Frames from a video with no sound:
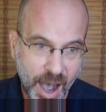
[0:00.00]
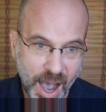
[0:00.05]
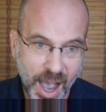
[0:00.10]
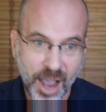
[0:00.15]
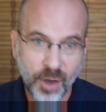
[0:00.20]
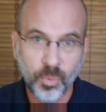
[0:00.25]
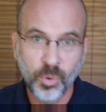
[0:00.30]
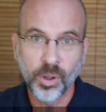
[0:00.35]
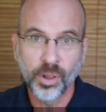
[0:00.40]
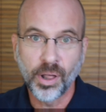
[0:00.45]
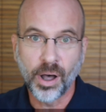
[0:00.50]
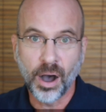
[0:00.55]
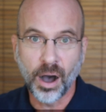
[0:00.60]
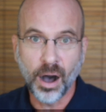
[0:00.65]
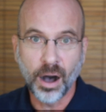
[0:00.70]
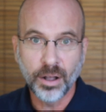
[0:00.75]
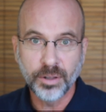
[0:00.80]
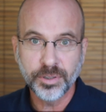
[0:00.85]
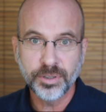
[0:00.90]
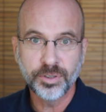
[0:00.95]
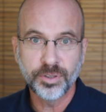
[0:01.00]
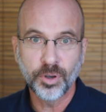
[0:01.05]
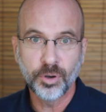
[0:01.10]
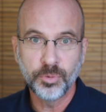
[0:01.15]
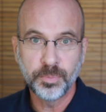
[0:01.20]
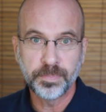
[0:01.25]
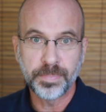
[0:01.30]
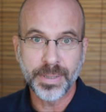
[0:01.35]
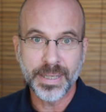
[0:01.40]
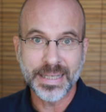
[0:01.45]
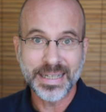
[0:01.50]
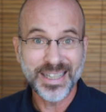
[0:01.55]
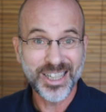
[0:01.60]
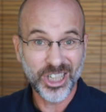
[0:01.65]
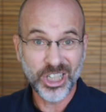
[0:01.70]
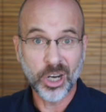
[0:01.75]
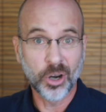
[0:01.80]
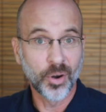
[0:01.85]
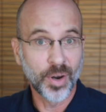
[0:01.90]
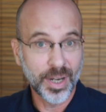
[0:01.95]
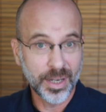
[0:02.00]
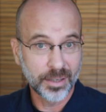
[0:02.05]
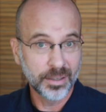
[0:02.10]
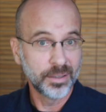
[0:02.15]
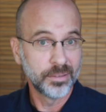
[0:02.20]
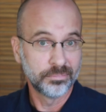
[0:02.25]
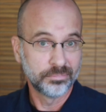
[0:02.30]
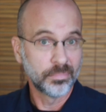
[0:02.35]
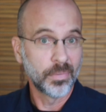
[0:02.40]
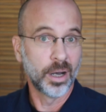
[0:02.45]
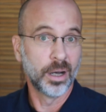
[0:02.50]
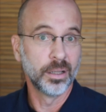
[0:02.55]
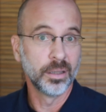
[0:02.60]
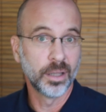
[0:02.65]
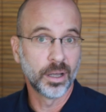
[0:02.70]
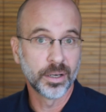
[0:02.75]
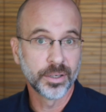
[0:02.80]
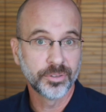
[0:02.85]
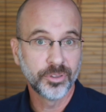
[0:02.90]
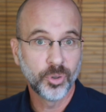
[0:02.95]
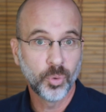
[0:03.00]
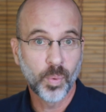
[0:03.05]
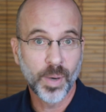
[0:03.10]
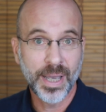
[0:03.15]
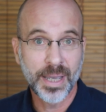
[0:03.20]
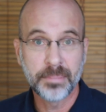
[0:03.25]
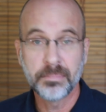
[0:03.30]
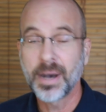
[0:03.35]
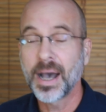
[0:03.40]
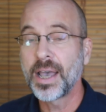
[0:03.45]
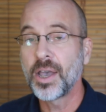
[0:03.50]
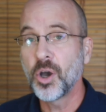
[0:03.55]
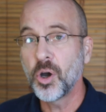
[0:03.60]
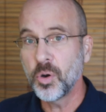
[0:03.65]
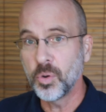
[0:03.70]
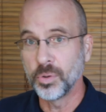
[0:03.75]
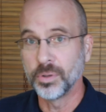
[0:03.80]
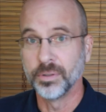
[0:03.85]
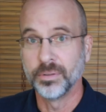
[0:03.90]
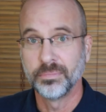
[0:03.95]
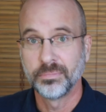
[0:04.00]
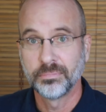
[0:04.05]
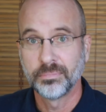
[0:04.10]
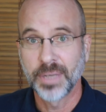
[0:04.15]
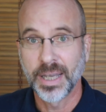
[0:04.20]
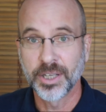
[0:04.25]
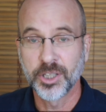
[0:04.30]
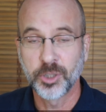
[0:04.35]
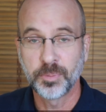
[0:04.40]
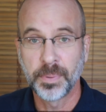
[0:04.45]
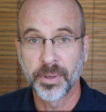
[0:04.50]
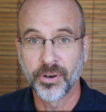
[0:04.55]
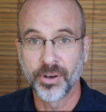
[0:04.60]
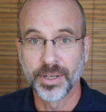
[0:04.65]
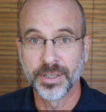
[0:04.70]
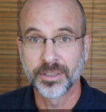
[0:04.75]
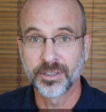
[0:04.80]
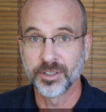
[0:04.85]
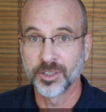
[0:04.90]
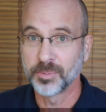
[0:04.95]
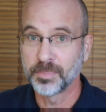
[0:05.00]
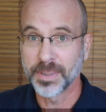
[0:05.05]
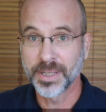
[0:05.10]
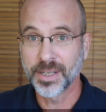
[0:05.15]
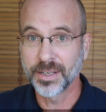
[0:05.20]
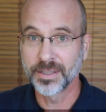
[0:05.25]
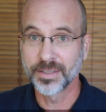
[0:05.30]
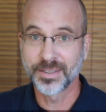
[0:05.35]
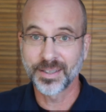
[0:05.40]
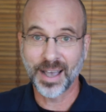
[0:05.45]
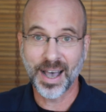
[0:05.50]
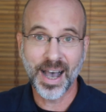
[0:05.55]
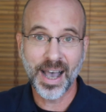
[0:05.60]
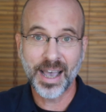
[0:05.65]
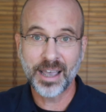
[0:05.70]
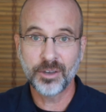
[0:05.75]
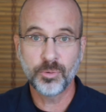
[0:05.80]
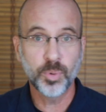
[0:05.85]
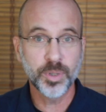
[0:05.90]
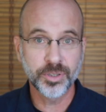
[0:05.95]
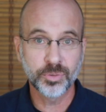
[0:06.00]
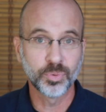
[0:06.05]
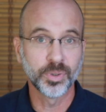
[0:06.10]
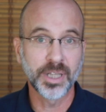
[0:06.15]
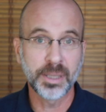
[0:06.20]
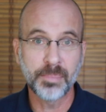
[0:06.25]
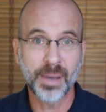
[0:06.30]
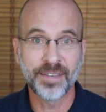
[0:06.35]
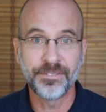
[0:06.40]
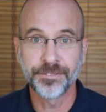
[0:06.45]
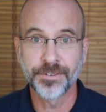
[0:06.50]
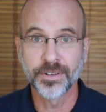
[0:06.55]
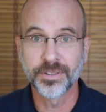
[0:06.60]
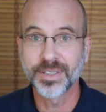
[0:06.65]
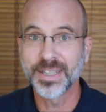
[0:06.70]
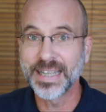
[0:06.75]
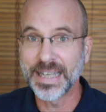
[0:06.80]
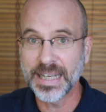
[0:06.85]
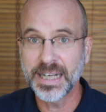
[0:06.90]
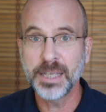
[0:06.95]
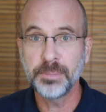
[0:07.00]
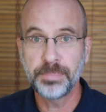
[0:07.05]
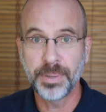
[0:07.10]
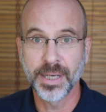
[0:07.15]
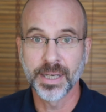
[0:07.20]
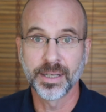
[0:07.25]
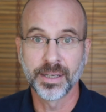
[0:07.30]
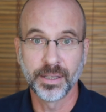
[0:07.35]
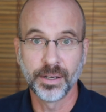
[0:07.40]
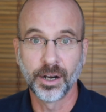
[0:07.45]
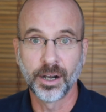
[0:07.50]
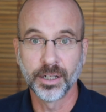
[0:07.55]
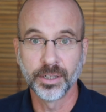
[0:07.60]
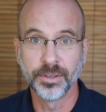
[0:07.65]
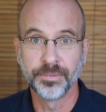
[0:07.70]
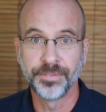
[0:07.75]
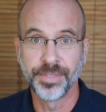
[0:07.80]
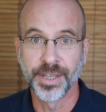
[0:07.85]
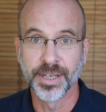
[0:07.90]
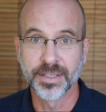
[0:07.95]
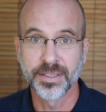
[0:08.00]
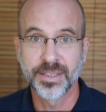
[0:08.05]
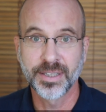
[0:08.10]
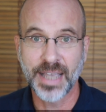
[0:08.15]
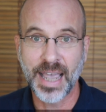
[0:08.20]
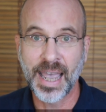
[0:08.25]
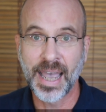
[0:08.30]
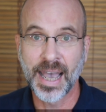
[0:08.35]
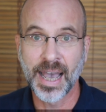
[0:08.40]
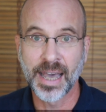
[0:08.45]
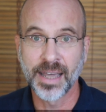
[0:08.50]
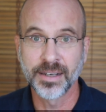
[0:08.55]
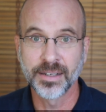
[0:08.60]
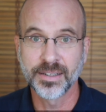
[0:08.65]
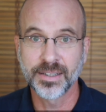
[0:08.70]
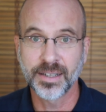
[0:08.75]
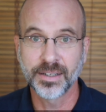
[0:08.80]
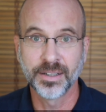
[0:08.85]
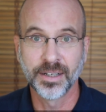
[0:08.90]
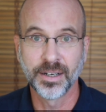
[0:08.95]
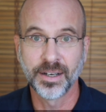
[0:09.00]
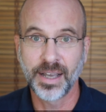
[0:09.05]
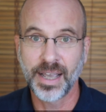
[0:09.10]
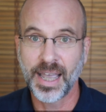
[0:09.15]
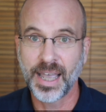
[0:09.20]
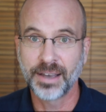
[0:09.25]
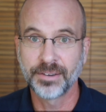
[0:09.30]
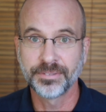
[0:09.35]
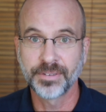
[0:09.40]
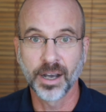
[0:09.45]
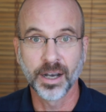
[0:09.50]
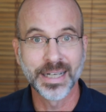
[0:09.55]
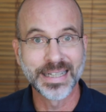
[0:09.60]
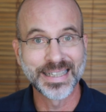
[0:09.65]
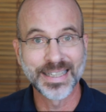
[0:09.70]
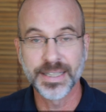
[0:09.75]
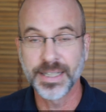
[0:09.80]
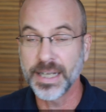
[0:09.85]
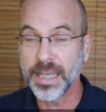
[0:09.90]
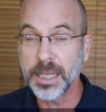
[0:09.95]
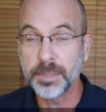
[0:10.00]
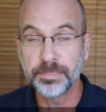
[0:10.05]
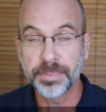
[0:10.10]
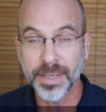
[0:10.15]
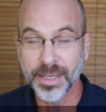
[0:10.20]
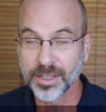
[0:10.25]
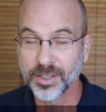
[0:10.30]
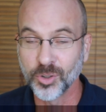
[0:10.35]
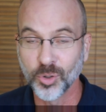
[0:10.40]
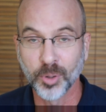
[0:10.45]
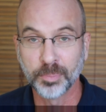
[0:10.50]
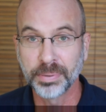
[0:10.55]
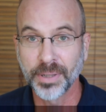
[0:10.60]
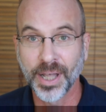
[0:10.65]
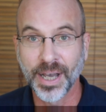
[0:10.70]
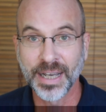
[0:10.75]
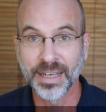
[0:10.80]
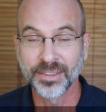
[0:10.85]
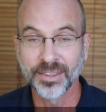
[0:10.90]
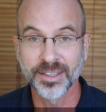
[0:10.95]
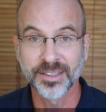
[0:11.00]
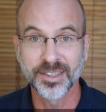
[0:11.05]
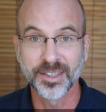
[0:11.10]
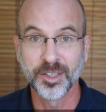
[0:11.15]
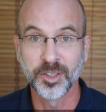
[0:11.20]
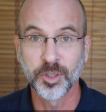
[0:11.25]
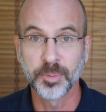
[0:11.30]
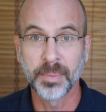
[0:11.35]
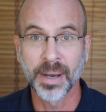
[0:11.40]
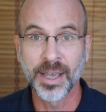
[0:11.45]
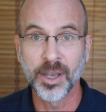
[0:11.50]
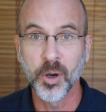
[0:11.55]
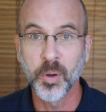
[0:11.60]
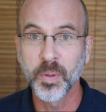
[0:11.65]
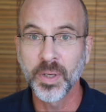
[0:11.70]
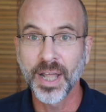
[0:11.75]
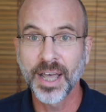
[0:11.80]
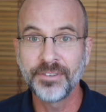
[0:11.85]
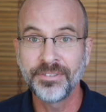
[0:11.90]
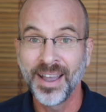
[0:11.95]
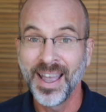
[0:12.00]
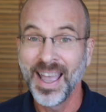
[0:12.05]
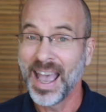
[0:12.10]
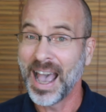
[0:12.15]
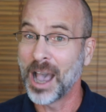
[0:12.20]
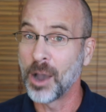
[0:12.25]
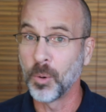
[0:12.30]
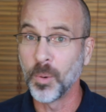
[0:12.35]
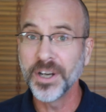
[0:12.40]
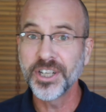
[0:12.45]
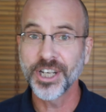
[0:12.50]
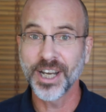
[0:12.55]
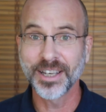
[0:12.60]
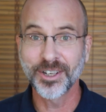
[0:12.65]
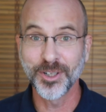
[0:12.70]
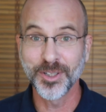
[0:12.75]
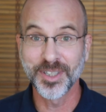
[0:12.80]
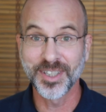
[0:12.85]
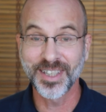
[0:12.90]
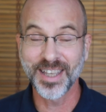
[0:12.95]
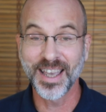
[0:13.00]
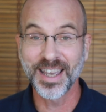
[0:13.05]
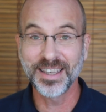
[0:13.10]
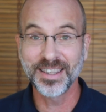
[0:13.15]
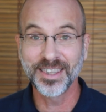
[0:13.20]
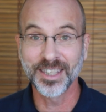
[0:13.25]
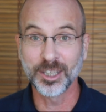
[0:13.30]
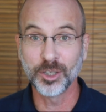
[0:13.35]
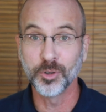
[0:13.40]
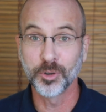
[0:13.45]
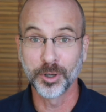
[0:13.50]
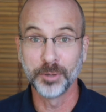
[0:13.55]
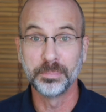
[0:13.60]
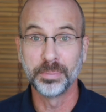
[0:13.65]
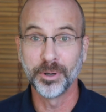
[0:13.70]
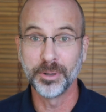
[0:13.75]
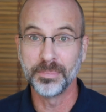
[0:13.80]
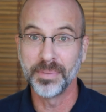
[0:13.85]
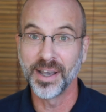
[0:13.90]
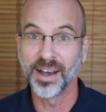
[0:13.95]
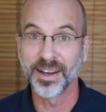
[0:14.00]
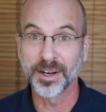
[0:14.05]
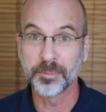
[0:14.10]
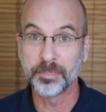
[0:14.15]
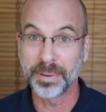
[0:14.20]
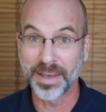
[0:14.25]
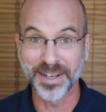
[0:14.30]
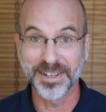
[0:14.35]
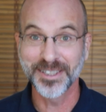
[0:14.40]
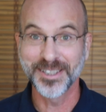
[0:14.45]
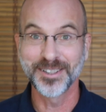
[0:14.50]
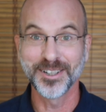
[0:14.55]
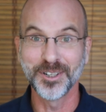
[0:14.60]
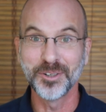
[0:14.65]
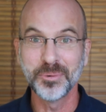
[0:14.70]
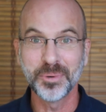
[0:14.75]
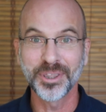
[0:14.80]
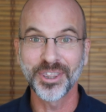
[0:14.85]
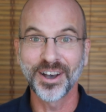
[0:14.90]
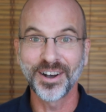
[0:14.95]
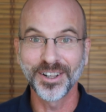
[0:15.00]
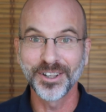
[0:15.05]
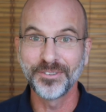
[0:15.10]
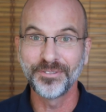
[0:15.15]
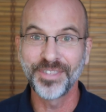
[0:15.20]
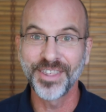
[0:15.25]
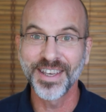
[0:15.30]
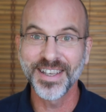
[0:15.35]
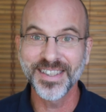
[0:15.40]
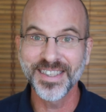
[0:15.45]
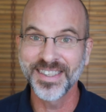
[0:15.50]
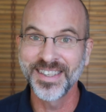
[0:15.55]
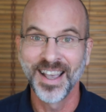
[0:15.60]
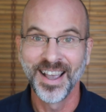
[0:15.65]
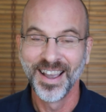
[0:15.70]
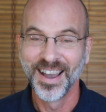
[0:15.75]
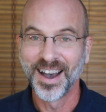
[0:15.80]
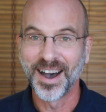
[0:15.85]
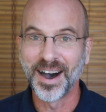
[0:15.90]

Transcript: I will also be sharing along the way my own experiences, because I was really my first guinea pig in all of this and have gone deep into applying this into my own life. I wish I could say that you could put me on a pedestal with all of this.